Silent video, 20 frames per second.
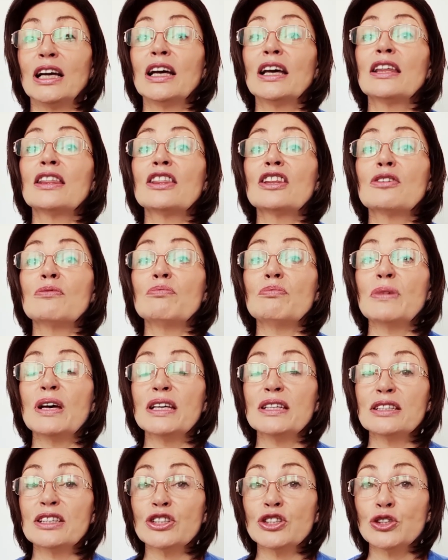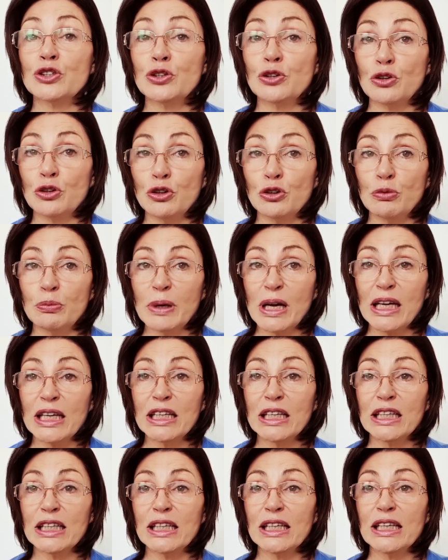The message to
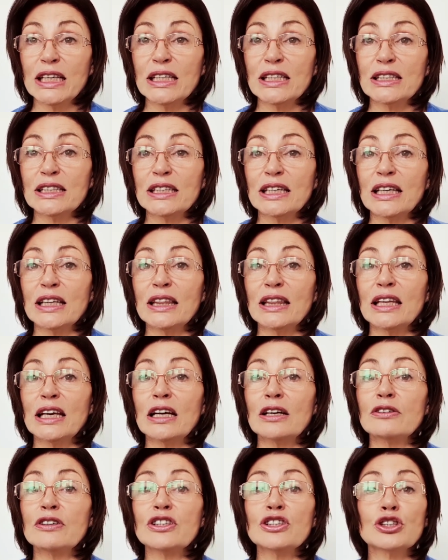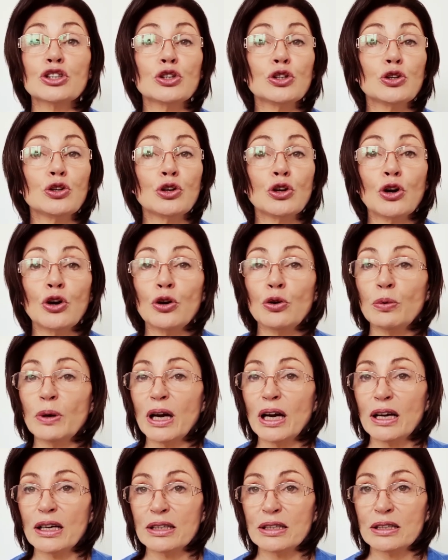humanity is that there is no
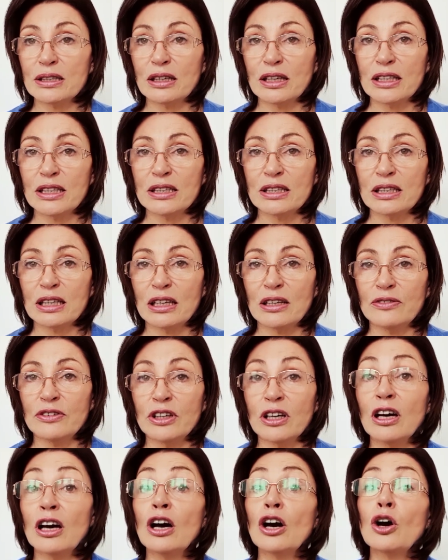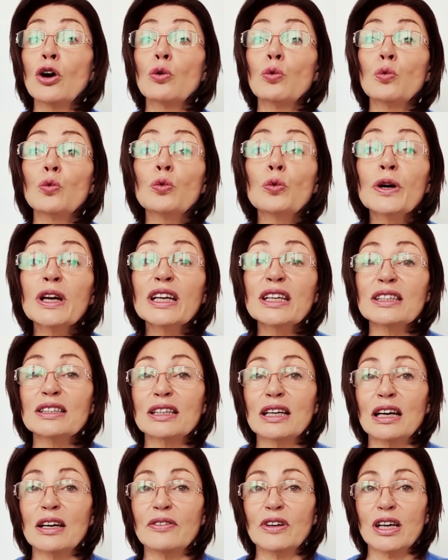outside savior. We
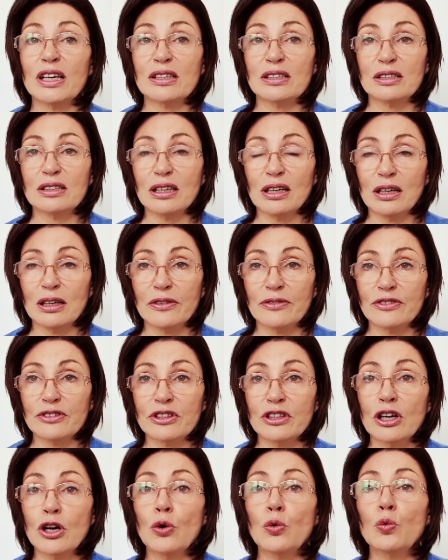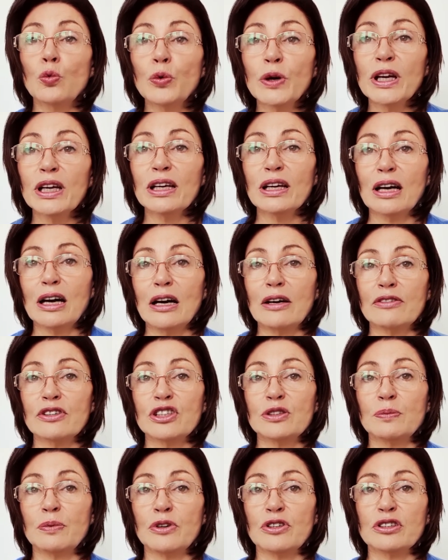save ourselves. We are
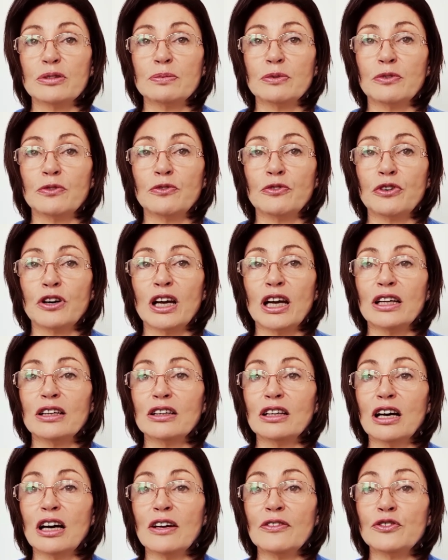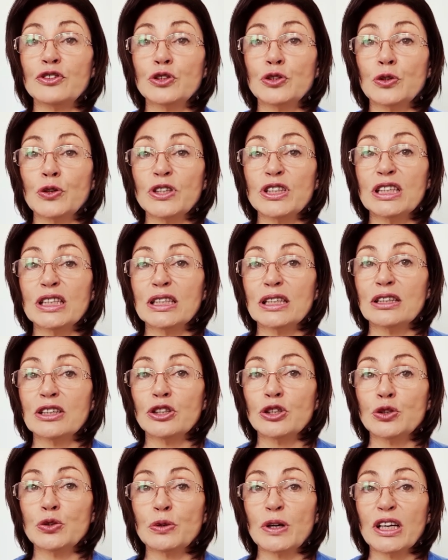responsible for our life choices and
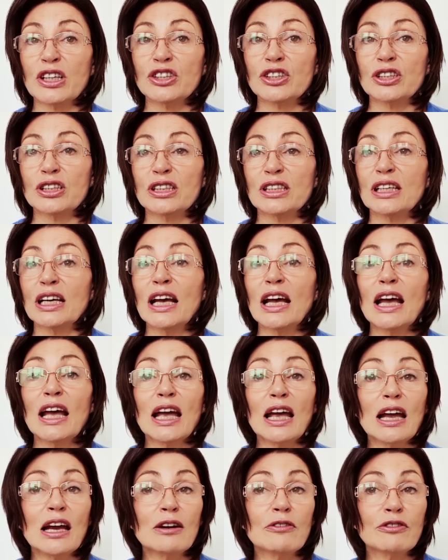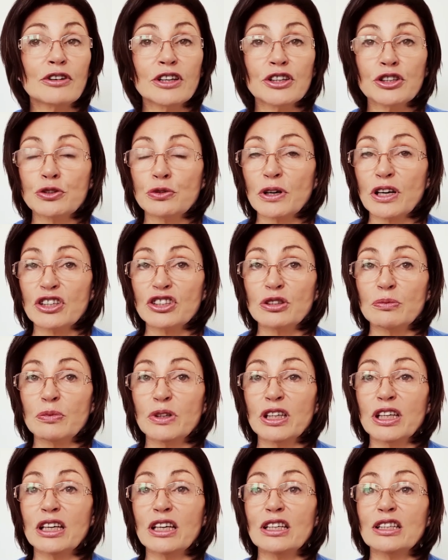attractions. Every attraction
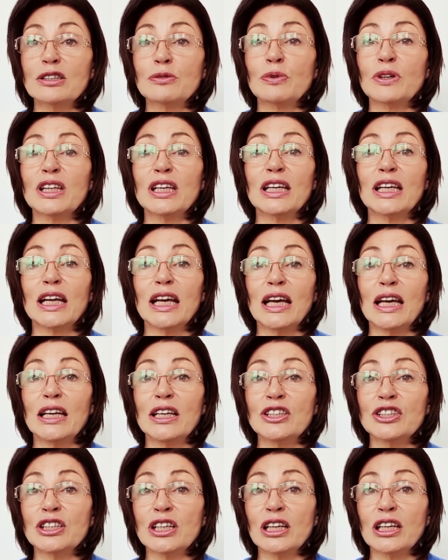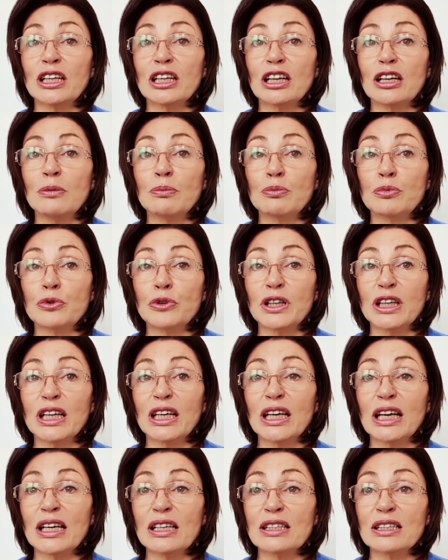begins with an energetic imprint in
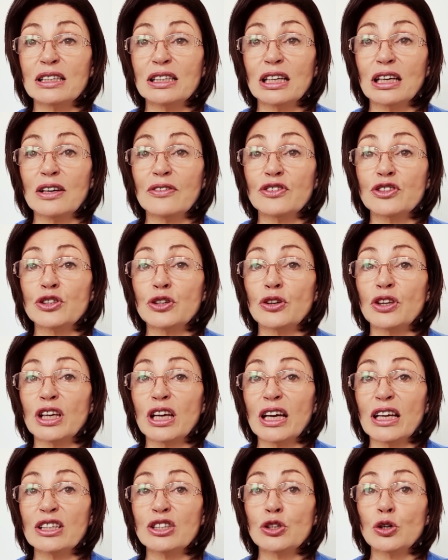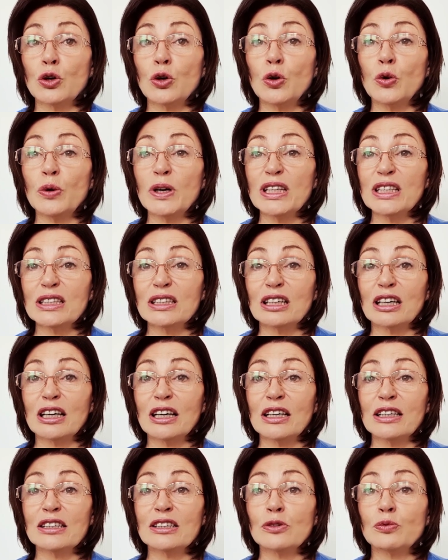ourselves, so the answer always
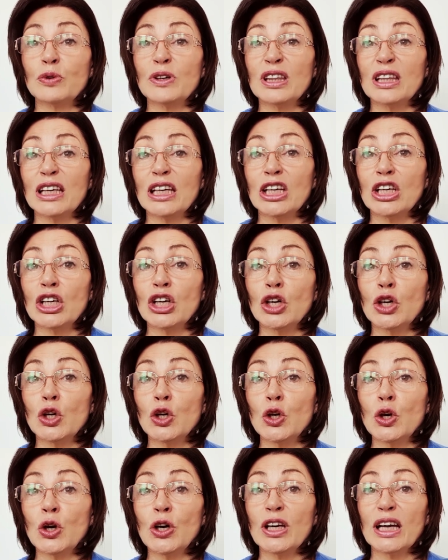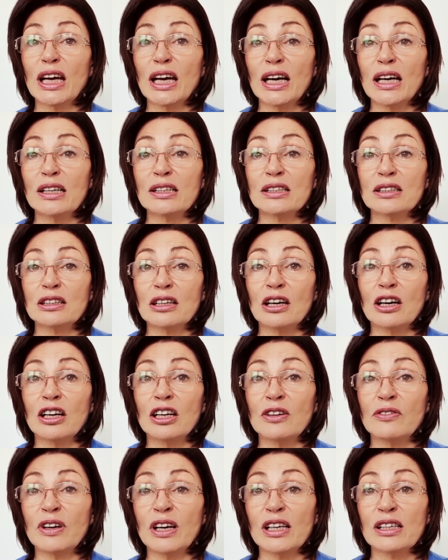lies within, not outside of
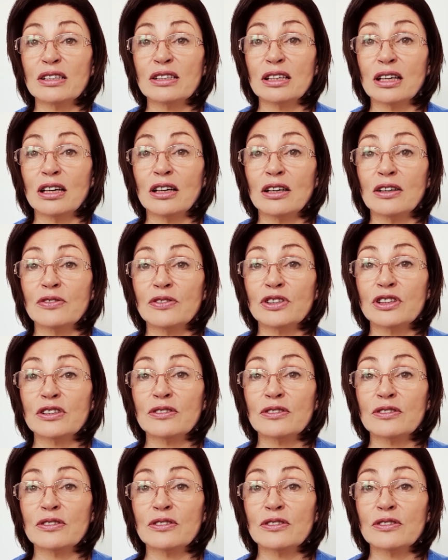ourselves.